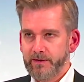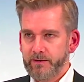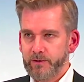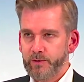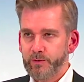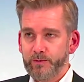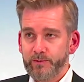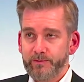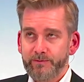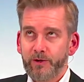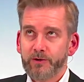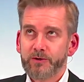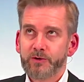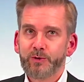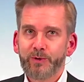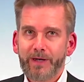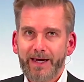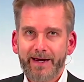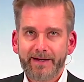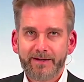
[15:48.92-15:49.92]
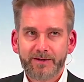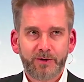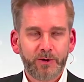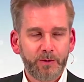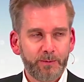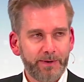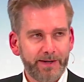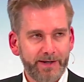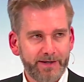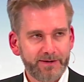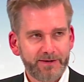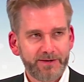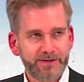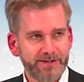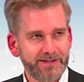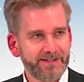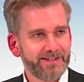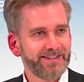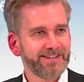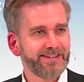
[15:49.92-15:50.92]
to not to add
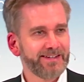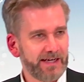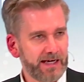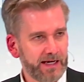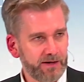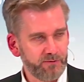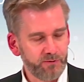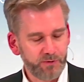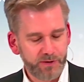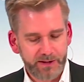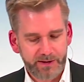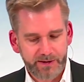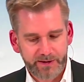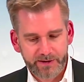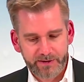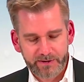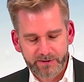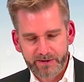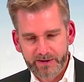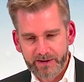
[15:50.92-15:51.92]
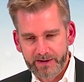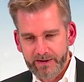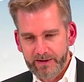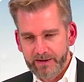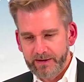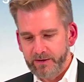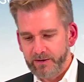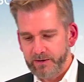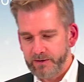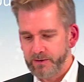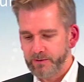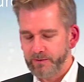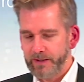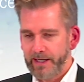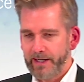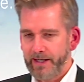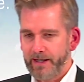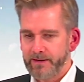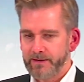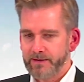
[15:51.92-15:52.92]
complexity in every year, not to
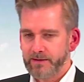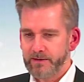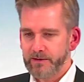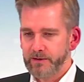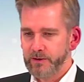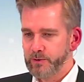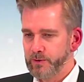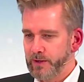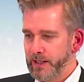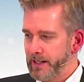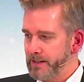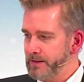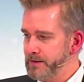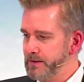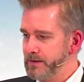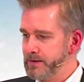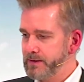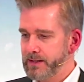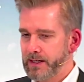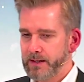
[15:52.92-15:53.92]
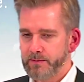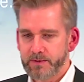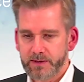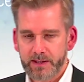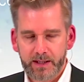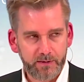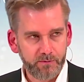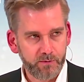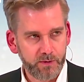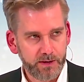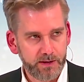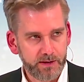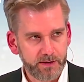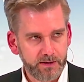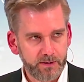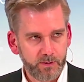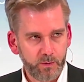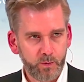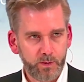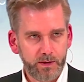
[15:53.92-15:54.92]
add new license types every year.
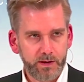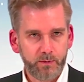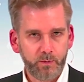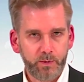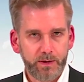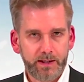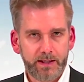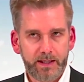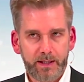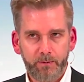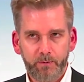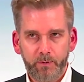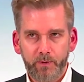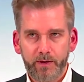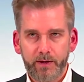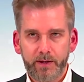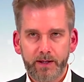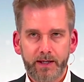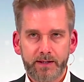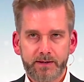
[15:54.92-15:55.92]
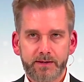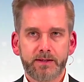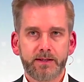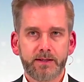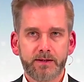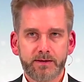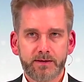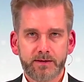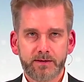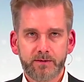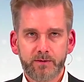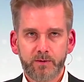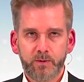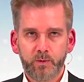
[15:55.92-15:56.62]
We, we keep with it as it is.